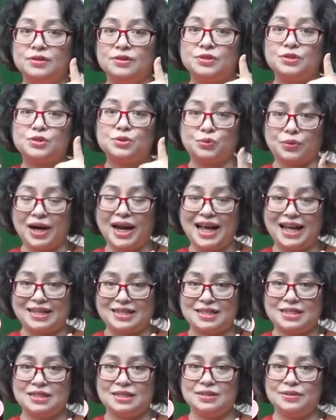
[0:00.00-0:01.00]

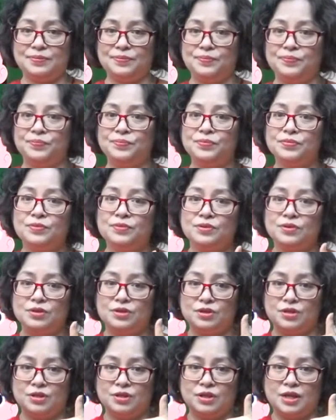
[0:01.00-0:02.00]
threats.
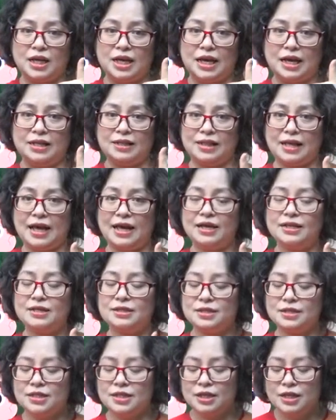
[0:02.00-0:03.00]
And then
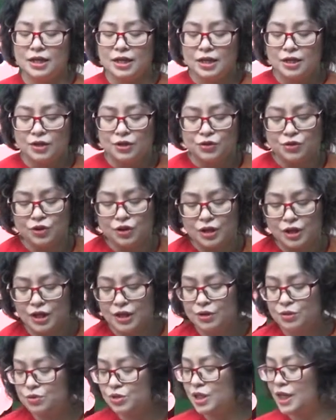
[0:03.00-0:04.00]
your
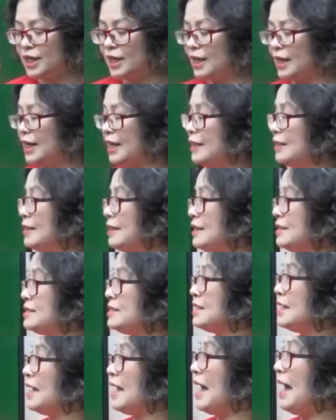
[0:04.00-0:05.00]
duty in this
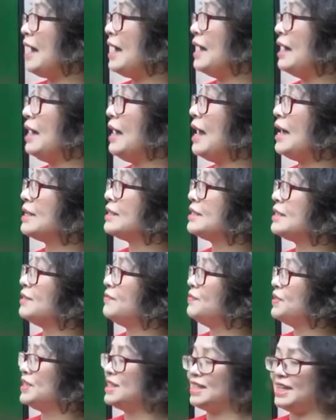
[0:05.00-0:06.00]

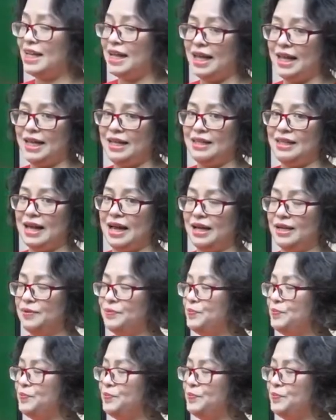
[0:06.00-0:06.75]
activity is that